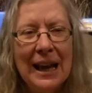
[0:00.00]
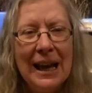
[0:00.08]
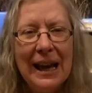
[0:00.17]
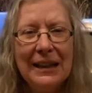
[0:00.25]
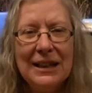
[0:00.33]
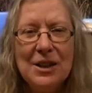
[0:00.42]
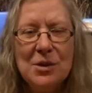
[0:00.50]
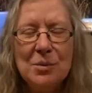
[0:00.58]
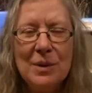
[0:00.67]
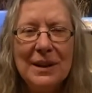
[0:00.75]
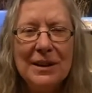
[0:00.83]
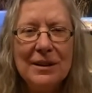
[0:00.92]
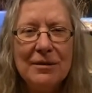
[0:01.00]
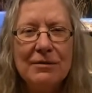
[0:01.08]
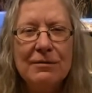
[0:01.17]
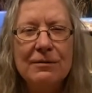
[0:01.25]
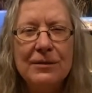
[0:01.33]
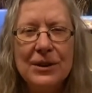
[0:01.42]
And it's one of the
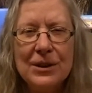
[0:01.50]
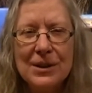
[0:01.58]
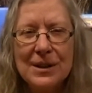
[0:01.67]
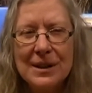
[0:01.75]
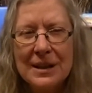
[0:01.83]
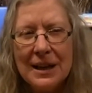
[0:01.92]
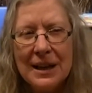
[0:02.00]
first